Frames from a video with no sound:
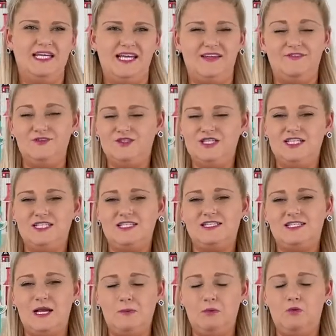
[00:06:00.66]
If you need to
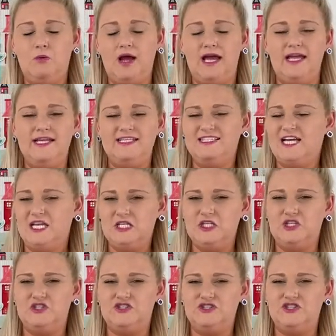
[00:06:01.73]
step away and tend to your